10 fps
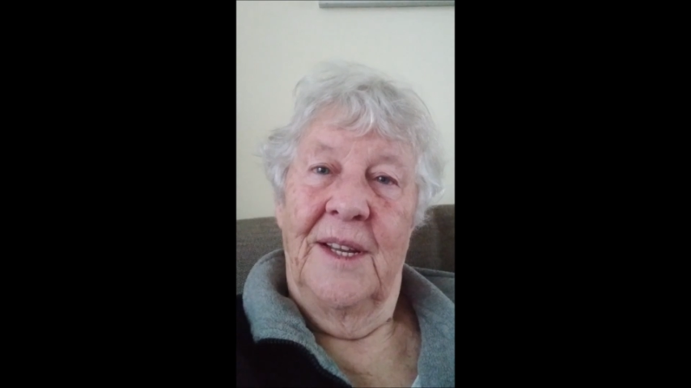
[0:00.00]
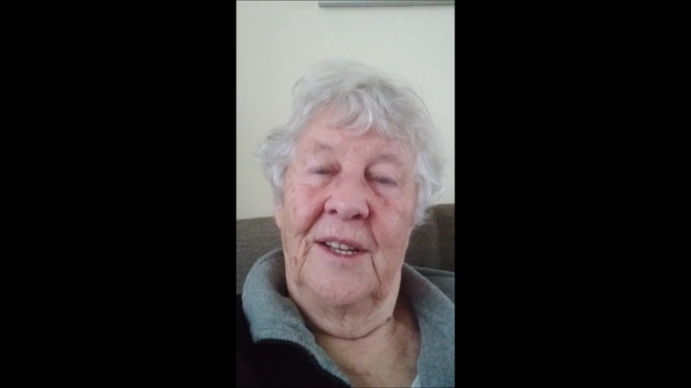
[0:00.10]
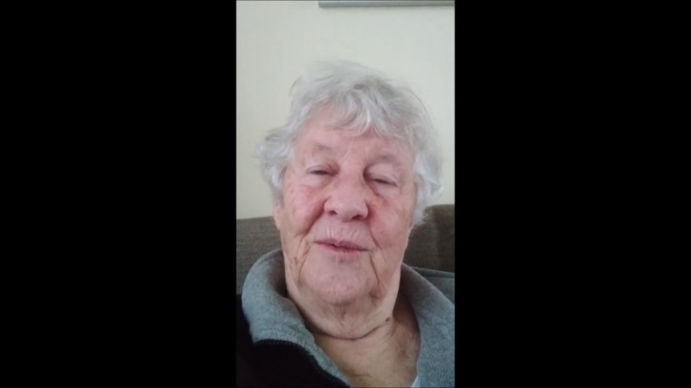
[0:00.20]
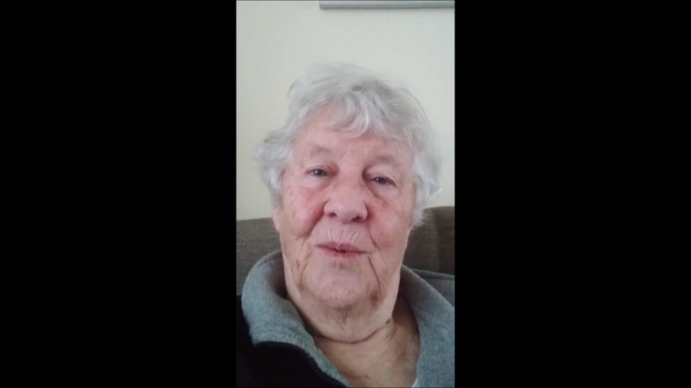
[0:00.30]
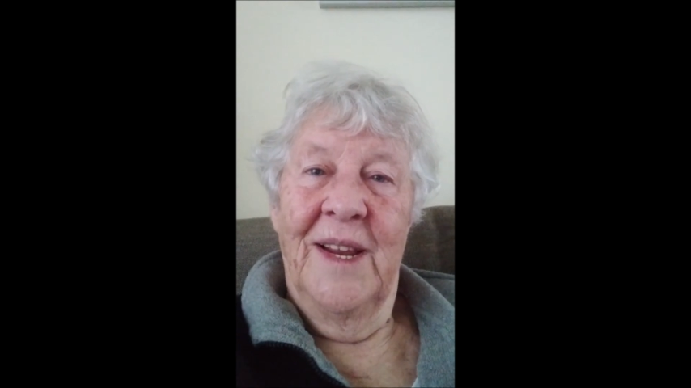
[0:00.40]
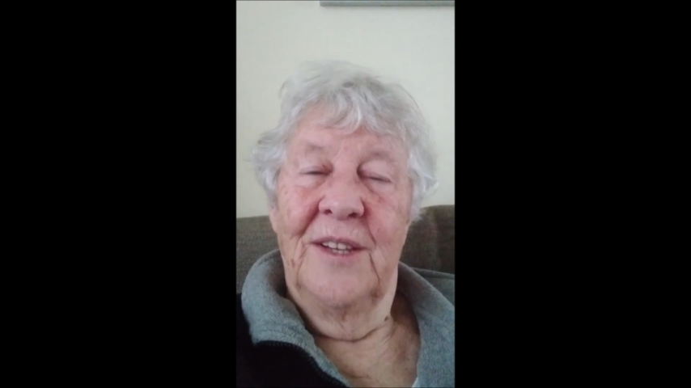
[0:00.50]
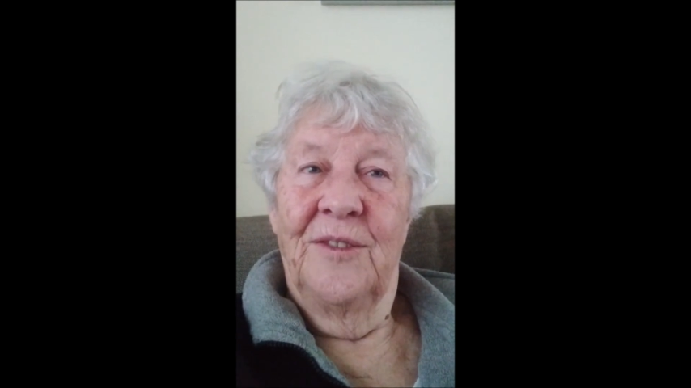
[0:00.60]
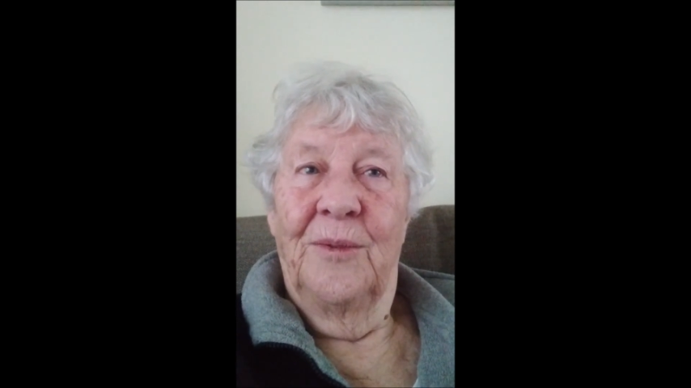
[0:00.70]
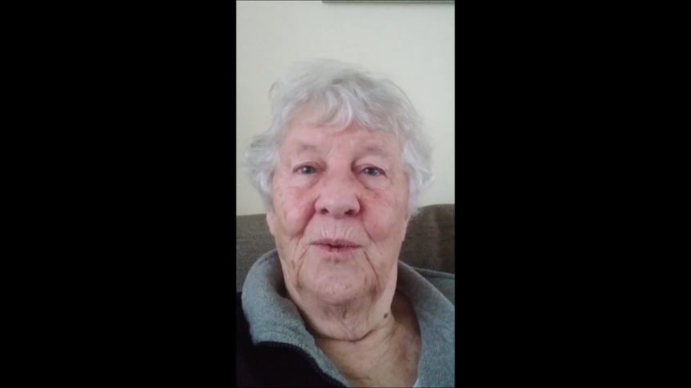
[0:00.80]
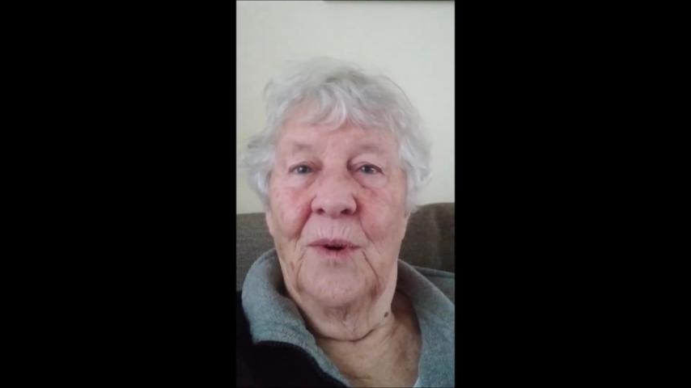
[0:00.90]
It went
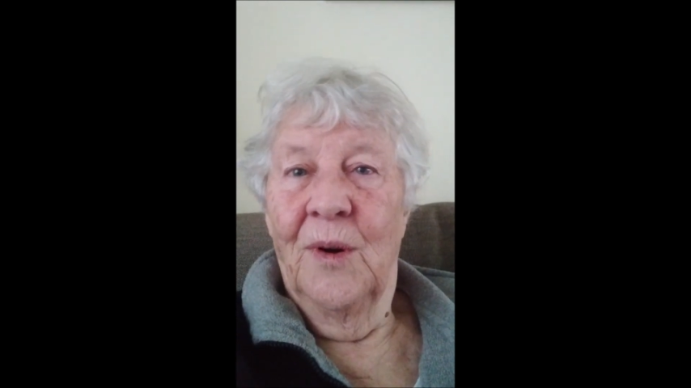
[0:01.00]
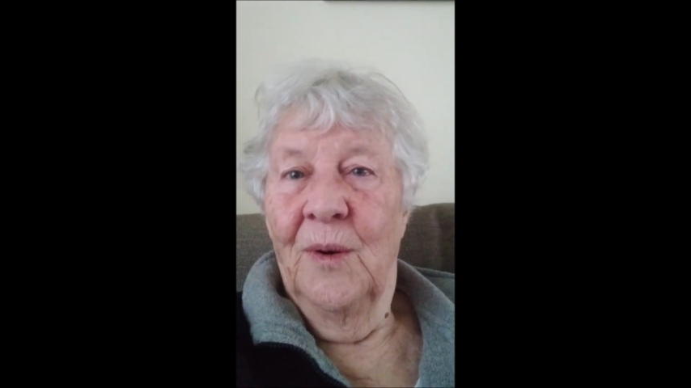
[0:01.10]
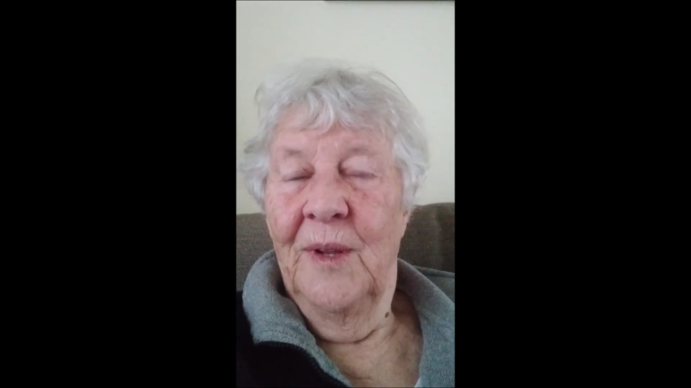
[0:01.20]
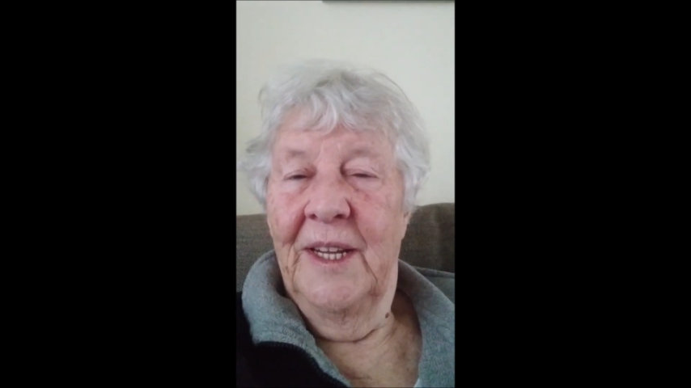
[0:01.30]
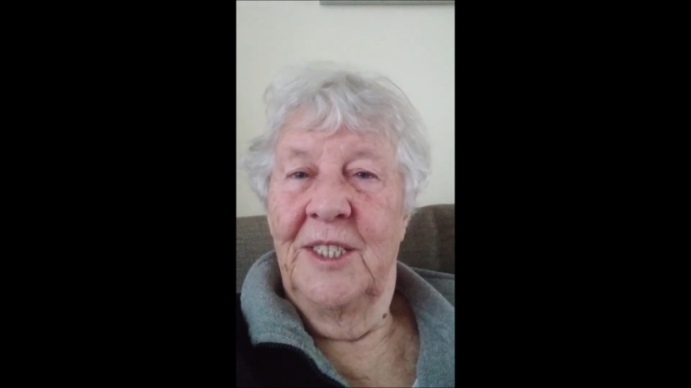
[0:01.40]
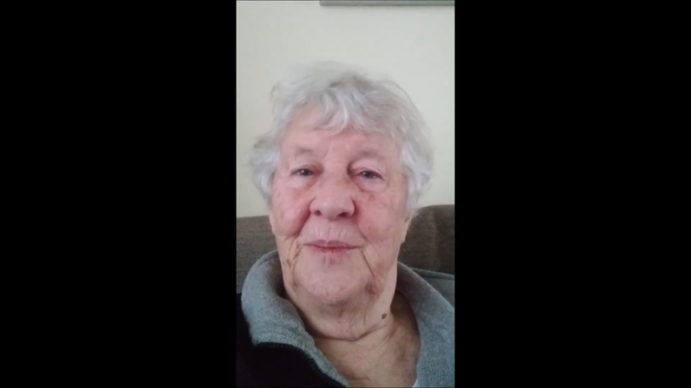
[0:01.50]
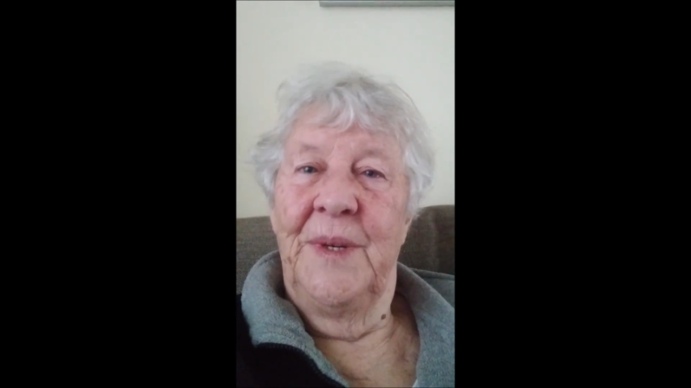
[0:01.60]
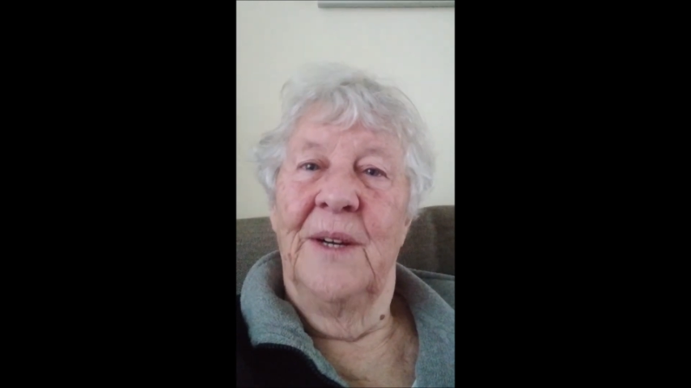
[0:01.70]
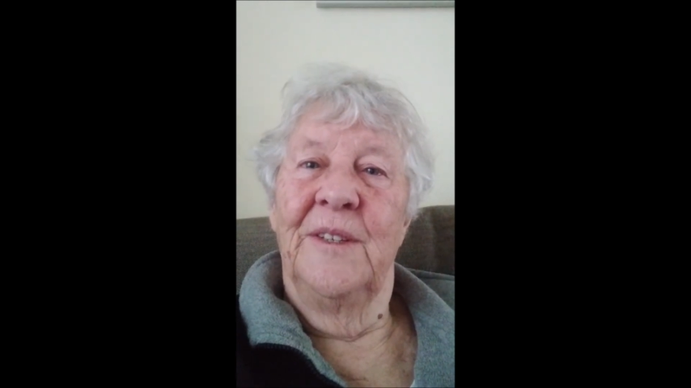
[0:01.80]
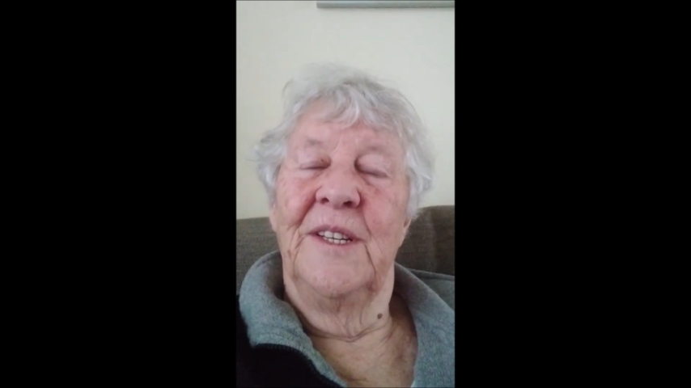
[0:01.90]
through all
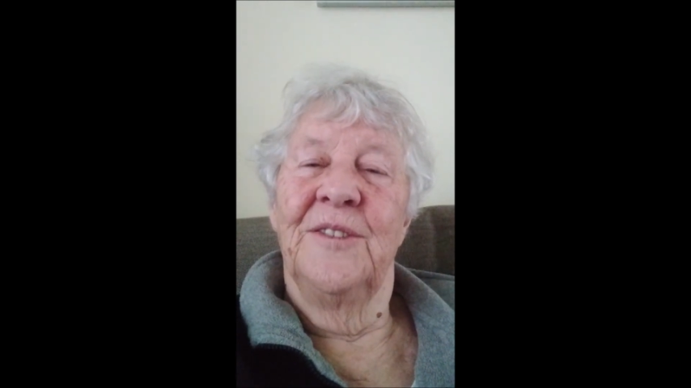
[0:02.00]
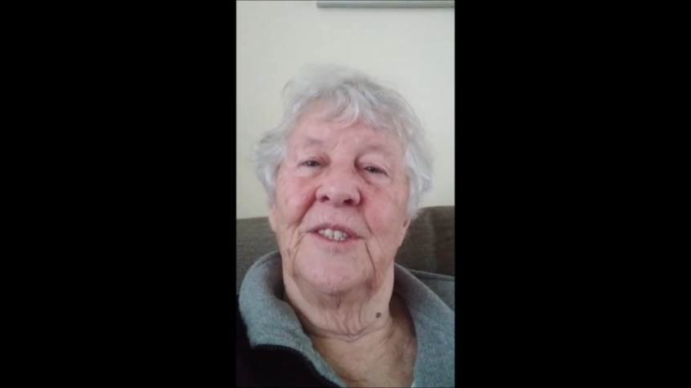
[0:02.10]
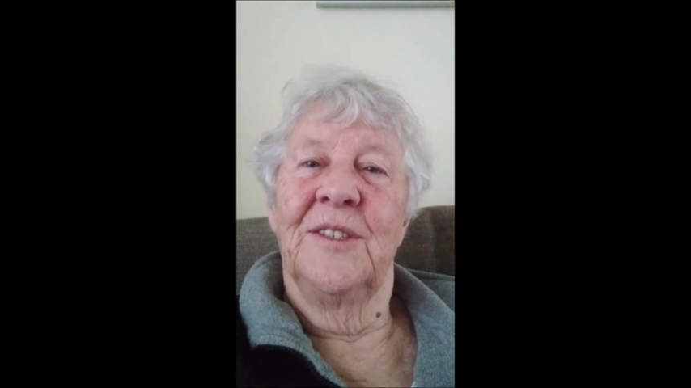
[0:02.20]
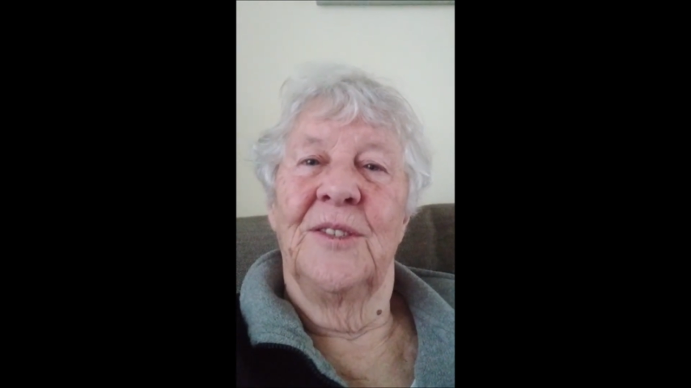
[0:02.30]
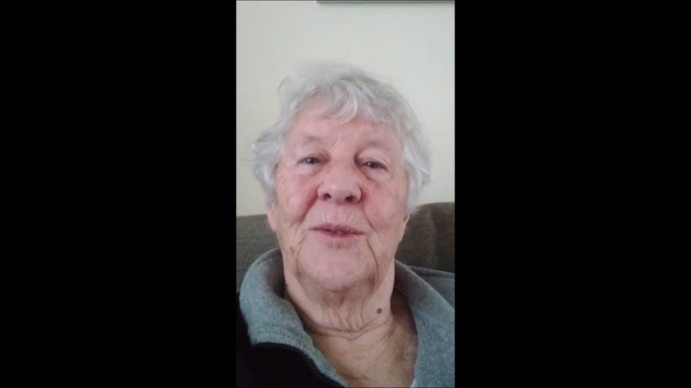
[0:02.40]
experiences